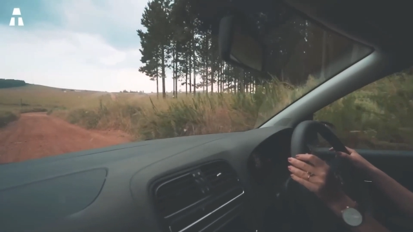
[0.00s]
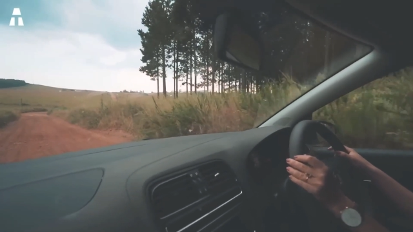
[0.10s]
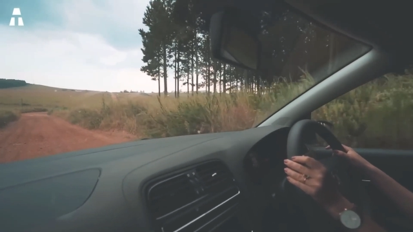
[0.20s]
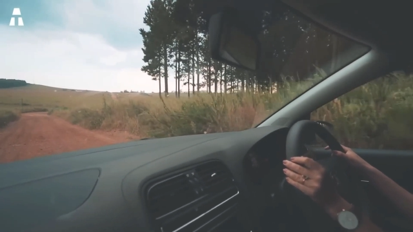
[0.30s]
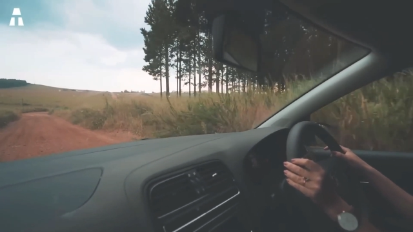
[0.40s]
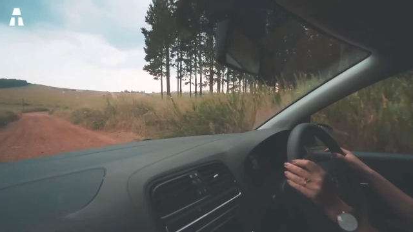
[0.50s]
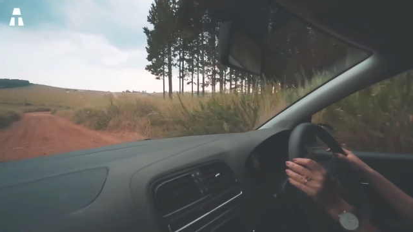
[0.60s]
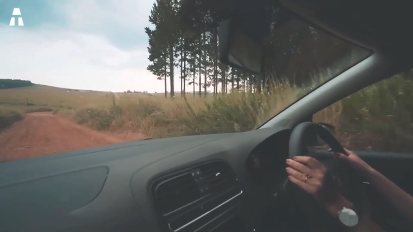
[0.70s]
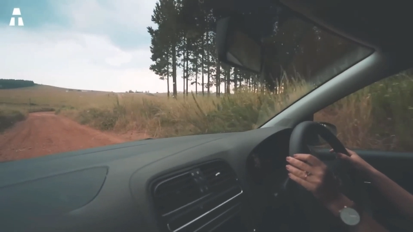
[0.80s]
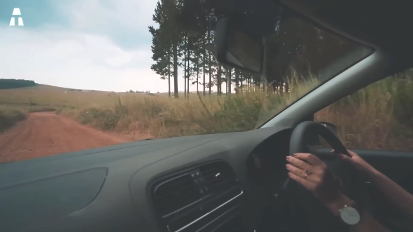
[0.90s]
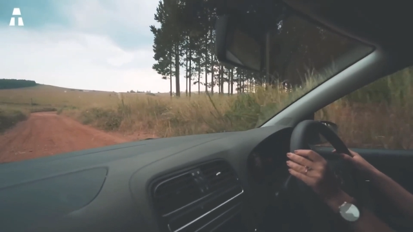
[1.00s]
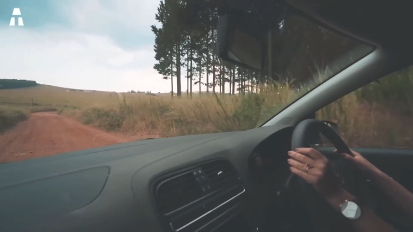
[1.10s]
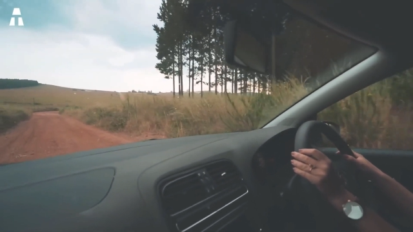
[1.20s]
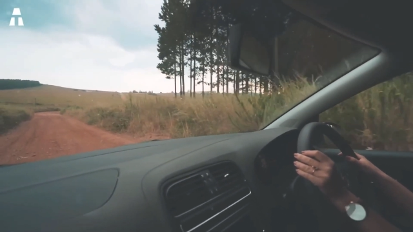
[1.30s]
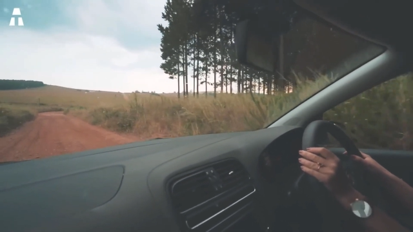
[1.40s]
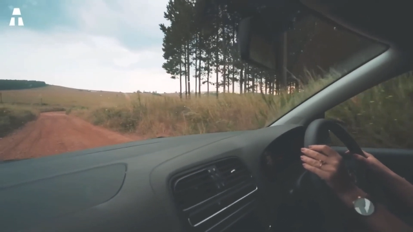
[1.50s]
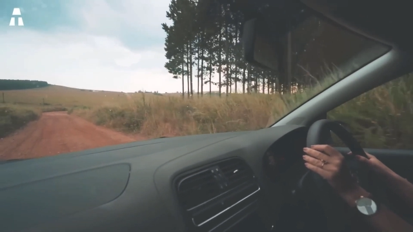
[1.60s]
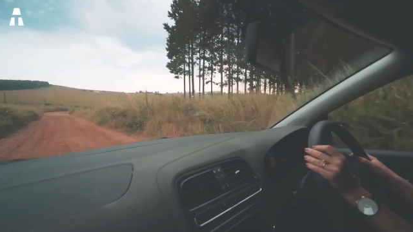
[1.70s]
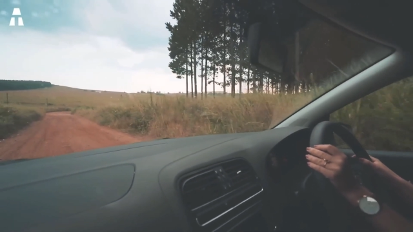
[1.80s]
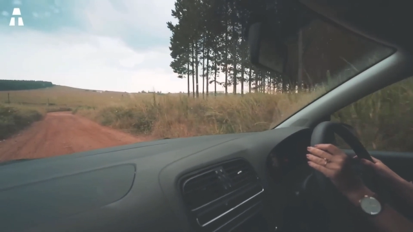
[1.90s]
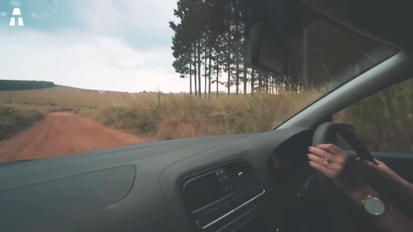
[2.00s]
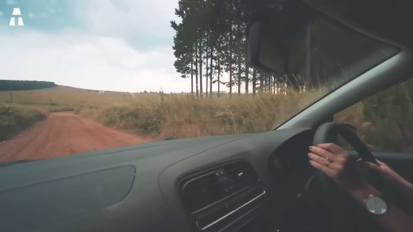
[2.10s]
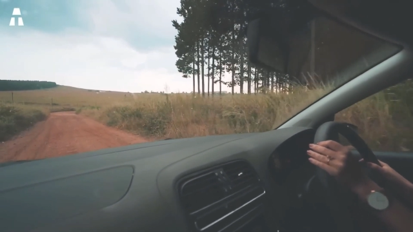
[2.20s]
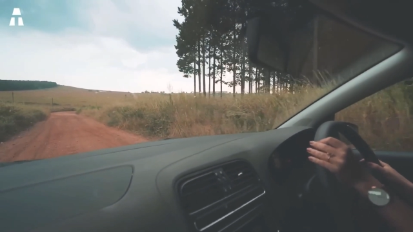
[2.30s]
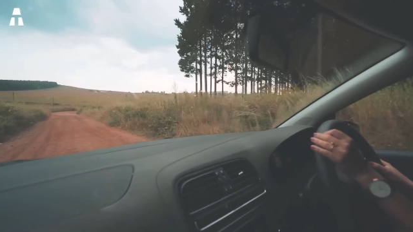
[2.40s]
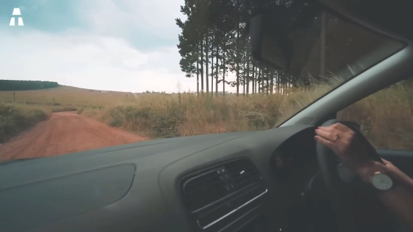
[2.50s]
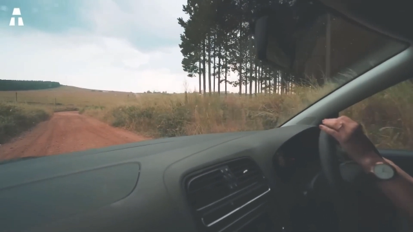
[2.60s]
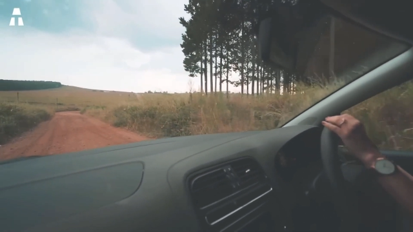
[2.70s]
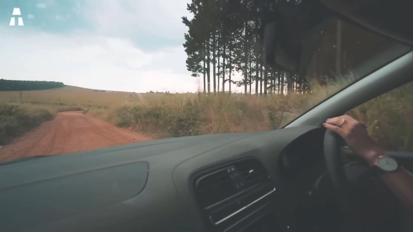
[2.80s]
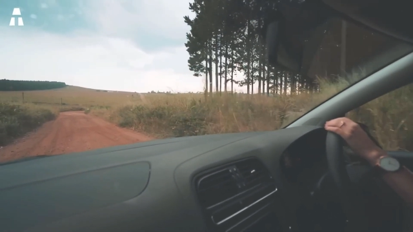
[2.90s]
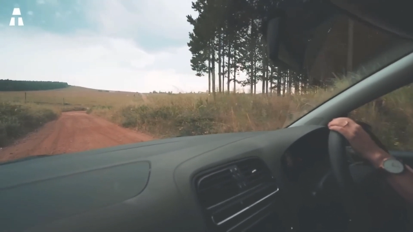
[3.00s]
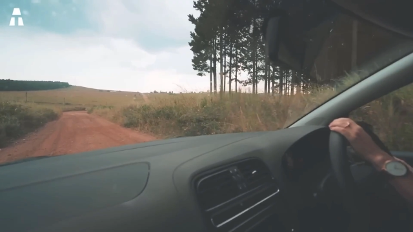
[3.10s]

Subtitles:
Nobody's mouth can be seen.